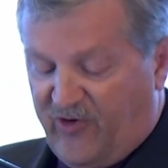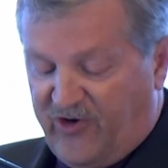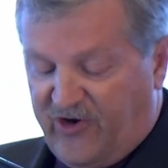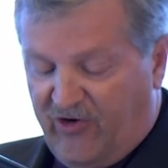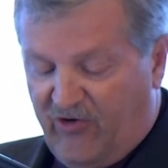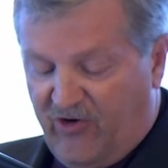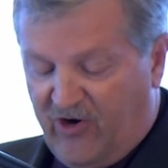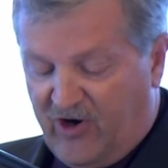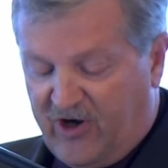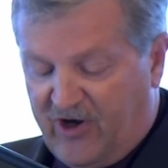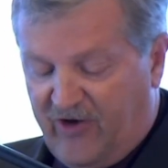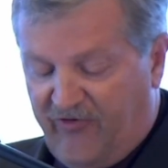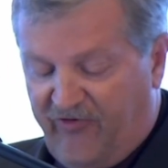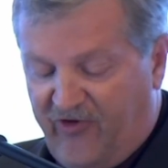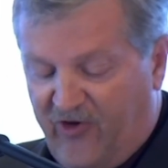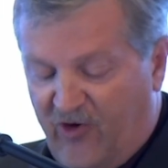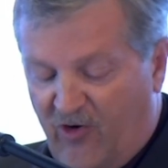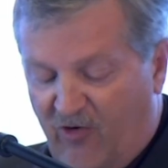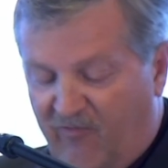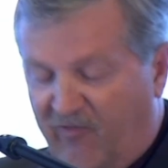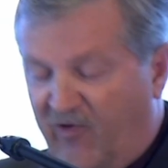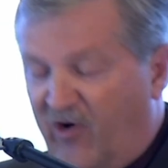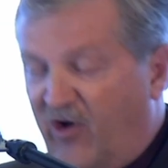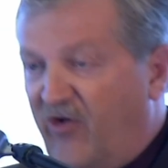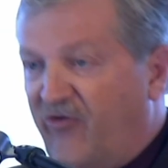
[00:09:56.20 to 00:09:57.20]
when you look at the
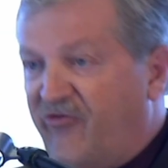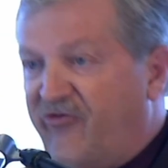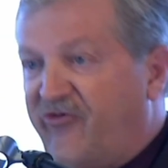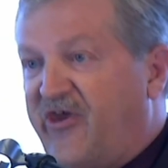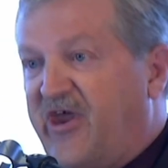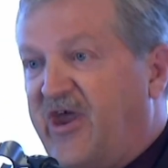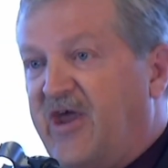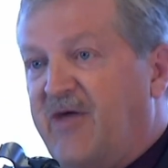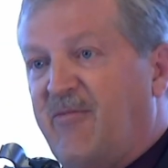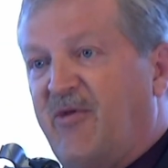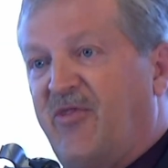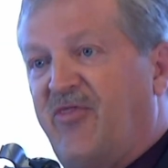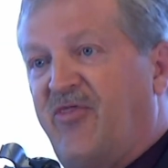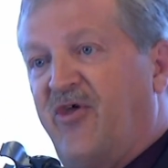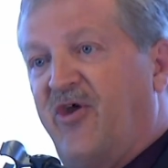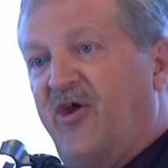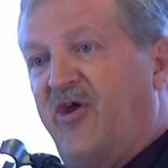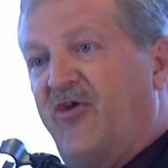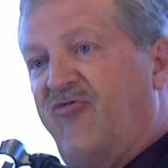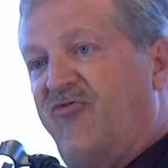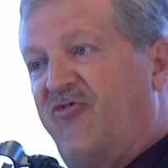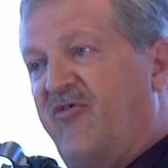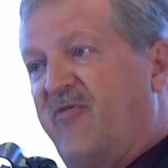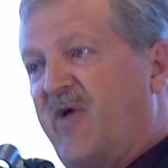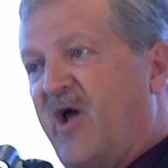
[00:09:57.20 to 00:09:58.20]
overall scheme of things,